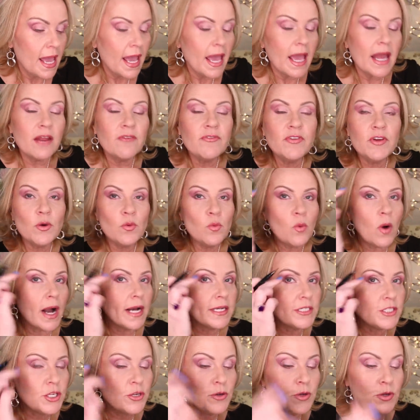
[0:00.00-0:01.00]
And if you
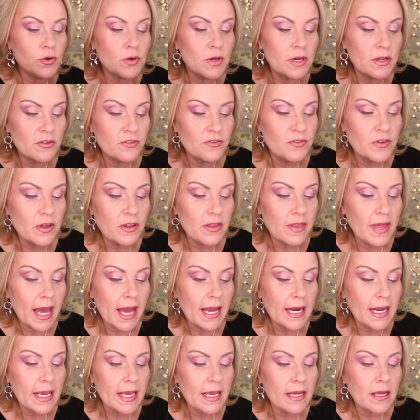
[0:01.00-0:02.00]
want to, you can fill
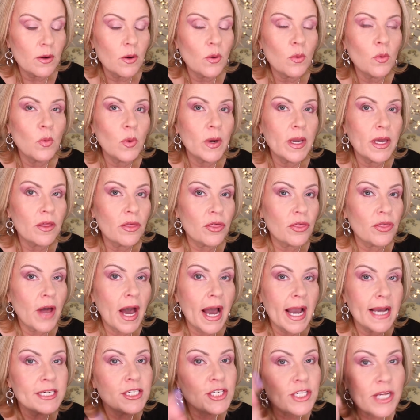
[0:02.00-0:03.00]
that in with
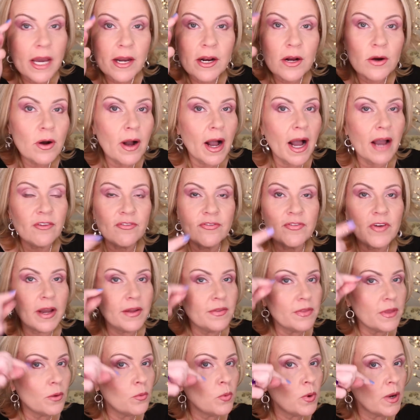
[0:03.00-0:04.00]
eyeshadow. I
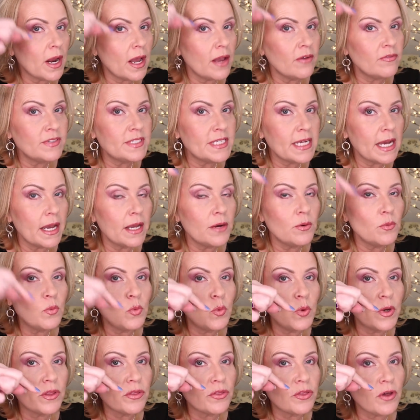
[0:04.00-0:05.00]
find that what I've
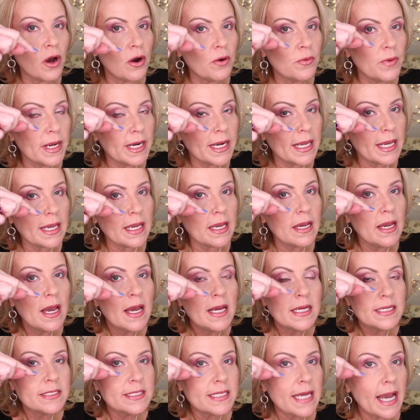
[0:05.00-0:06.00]
done with already
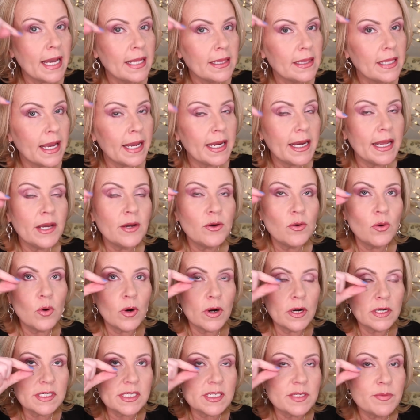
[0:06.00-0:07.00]
tightlining
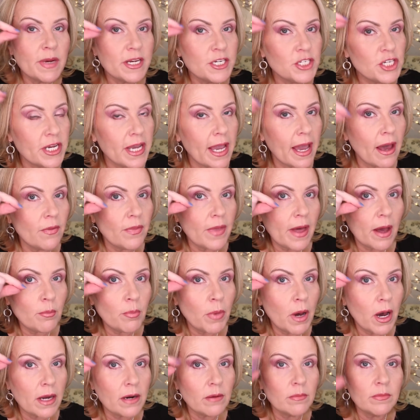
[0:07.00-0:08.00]
or smudging out that
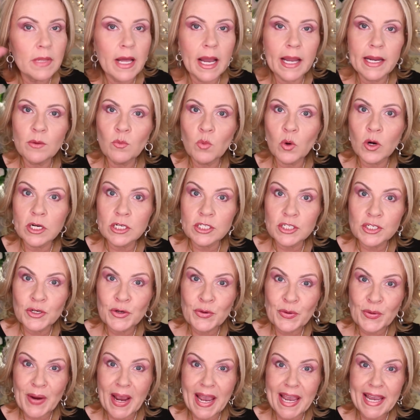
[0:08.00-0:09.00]
bottom line works
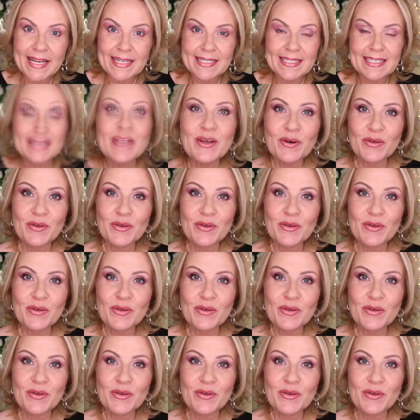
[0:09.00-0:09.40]
great.